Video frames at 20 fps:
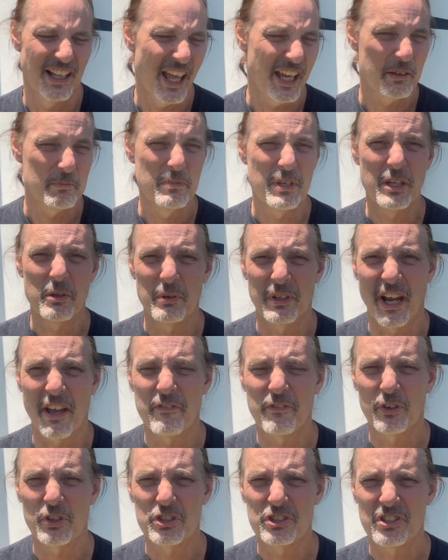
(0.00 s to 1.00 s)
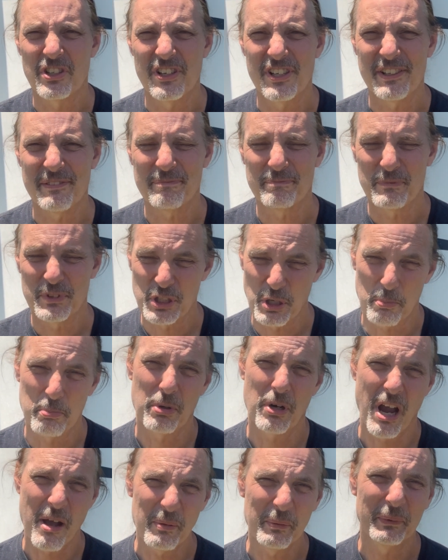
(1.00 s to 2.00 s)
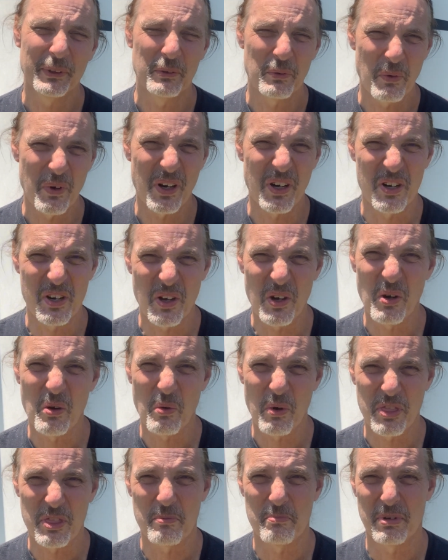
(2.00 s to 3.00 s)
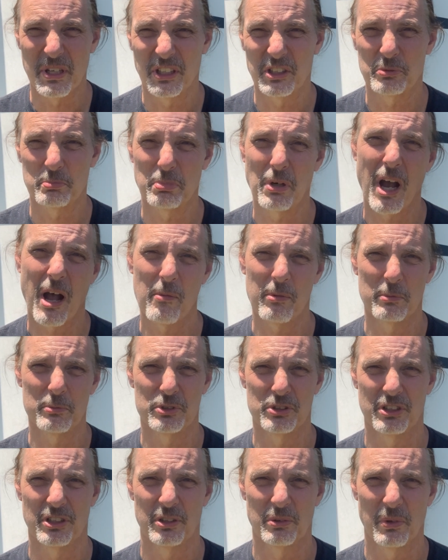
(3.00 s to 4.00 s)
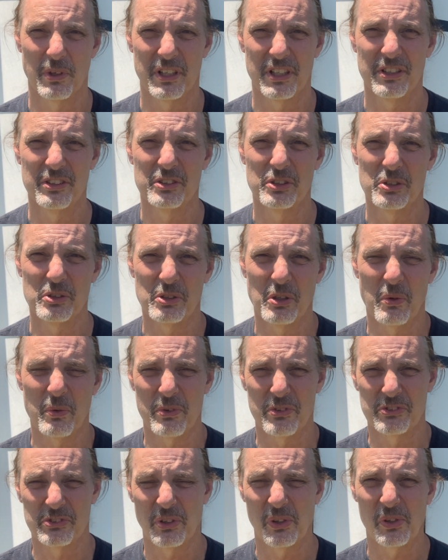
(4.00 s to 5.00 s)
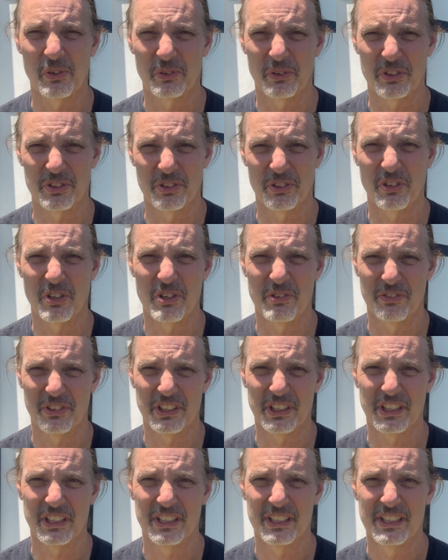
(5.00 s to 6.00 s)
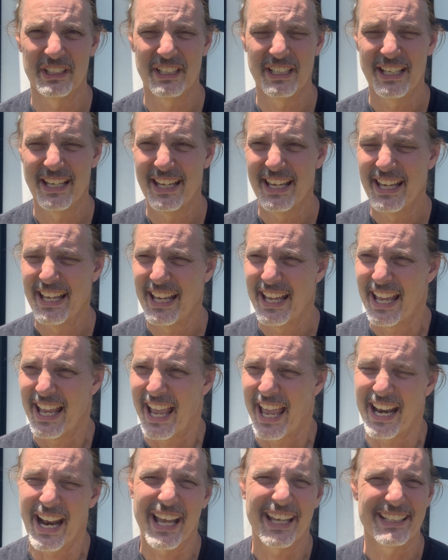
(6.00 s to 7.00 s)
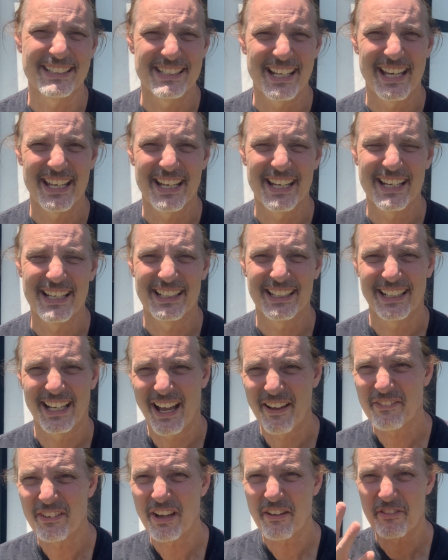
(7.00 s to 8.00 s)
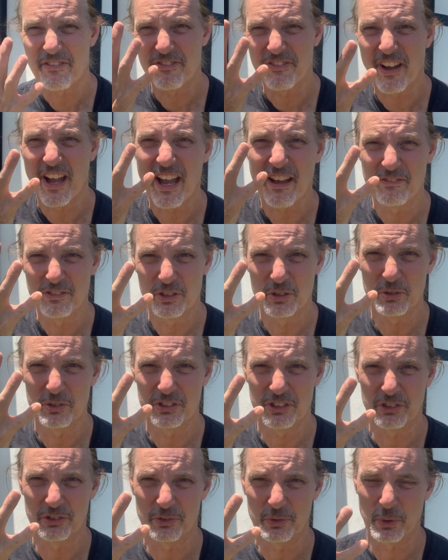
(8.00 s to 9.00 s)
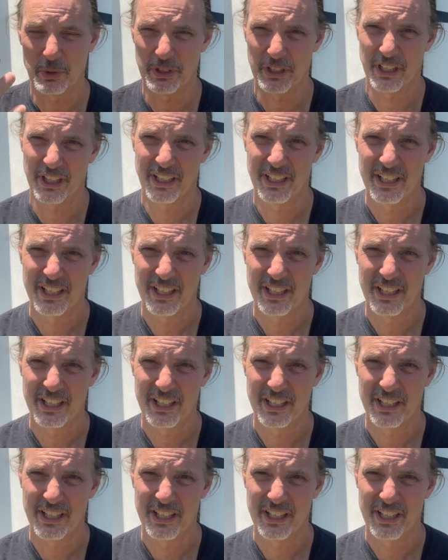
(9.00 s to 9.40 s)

Like me, when I first started, you probably want to know what the biggest problems you're going to run into going solar on your RV. And I can tell you, I've got five doozies for you.